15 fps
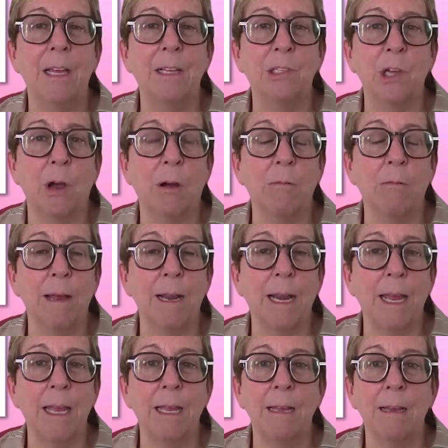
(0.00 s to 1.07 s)
it's
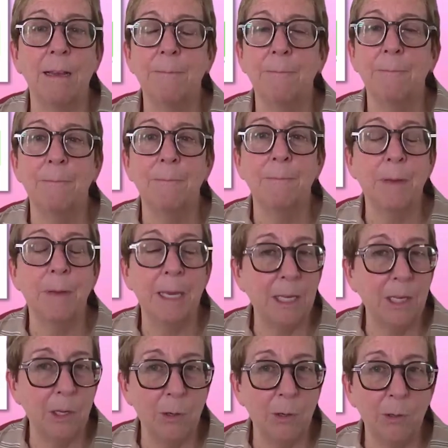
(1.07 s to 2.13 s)
already
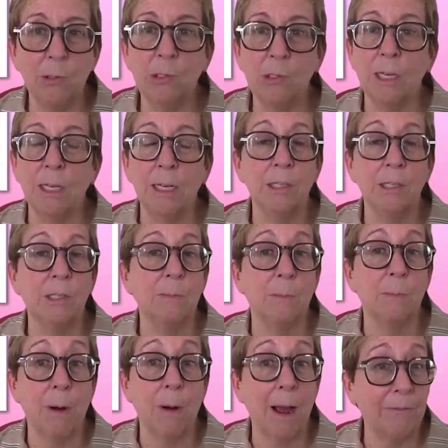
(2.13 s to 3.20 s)
being used and it's
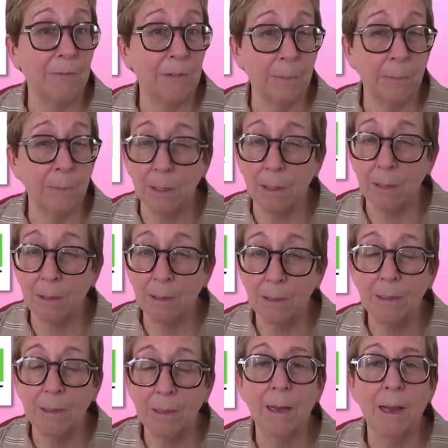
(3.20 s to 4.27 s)
profitable,
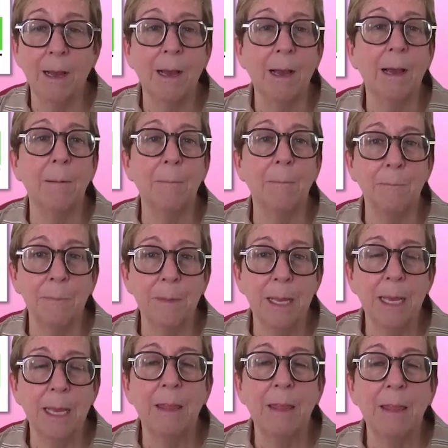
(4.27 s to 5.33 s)

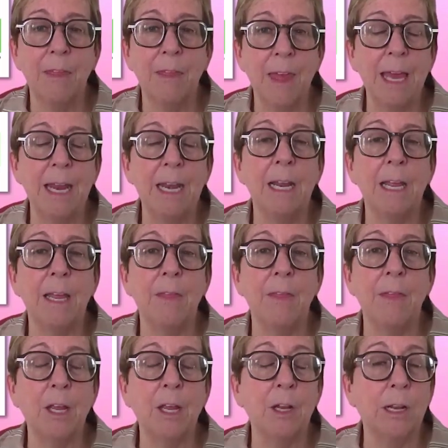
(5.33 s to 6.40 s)
then
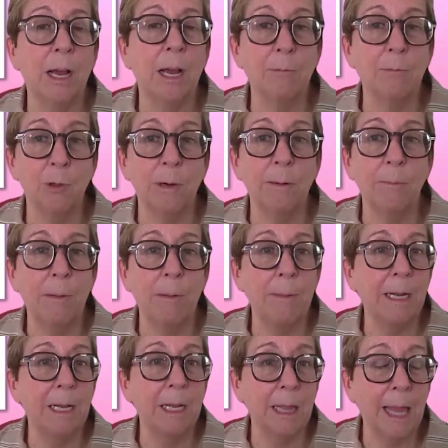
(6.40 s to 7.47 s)
they could come join
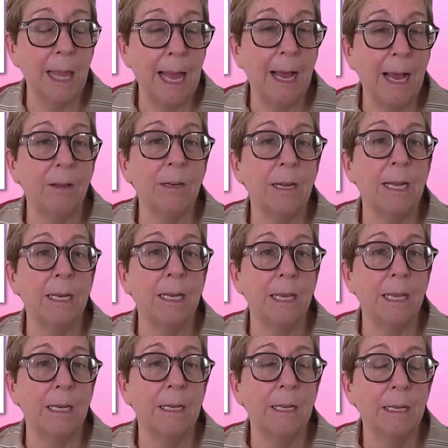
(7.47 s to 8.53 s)
Women in Cloud and
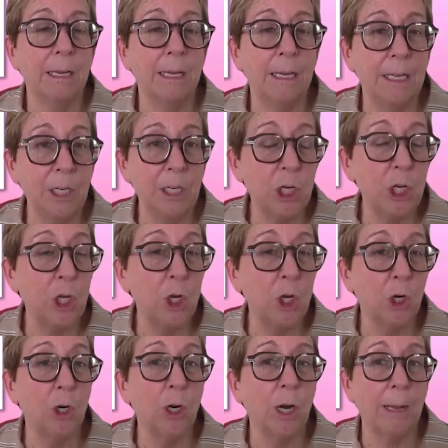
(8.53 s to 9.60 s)
get into
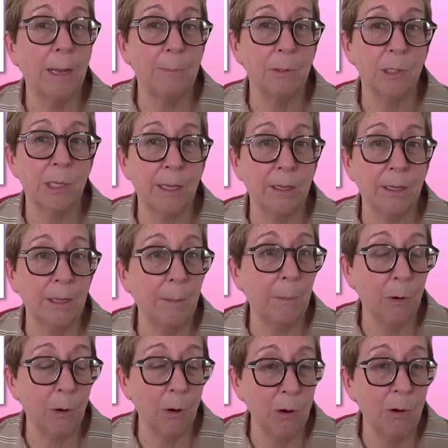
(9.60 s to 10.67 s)
your hyperscaling
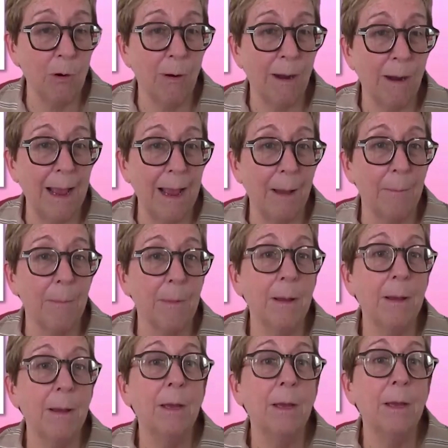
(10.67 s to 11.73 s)
program.